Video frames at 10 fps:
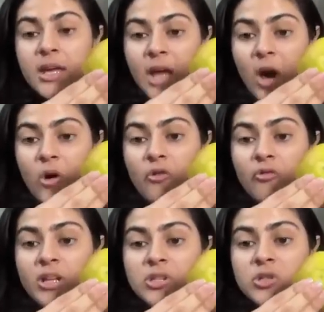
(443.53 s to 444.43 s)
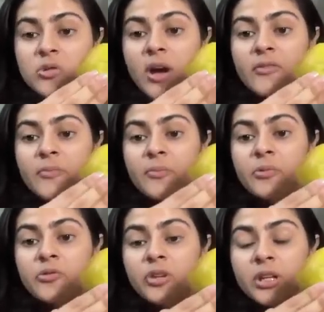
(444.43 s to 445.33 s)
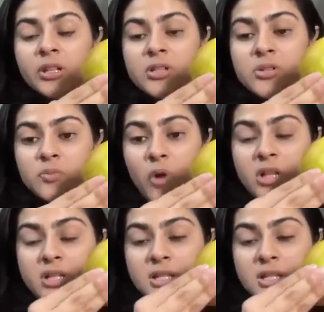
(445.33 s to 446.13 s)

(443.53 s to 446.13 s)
Now, once you have moving in small